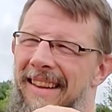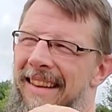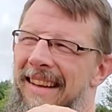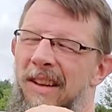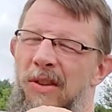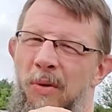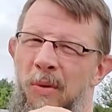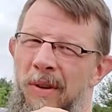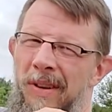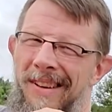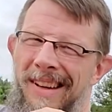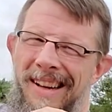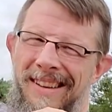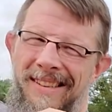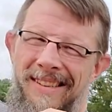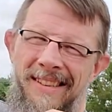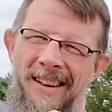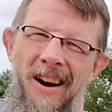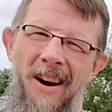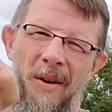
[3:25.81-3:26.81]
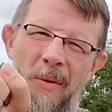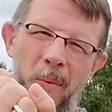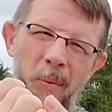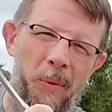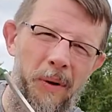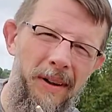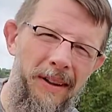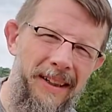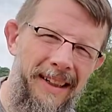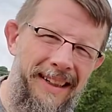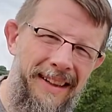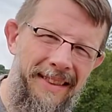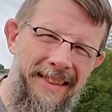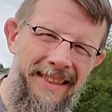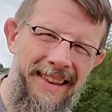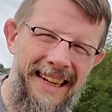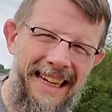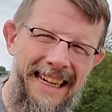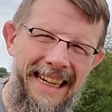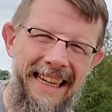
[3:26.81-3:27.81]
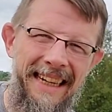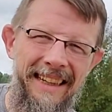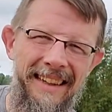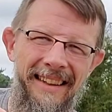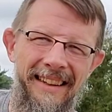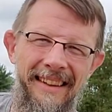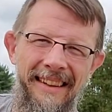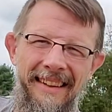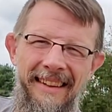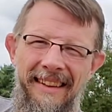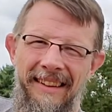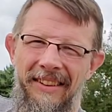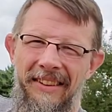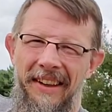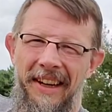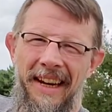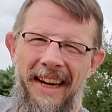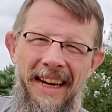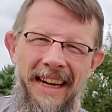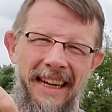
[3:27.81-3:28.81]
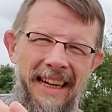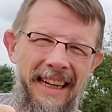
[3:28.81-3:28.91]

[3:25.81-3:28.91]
This one, that's not really a thing, okay?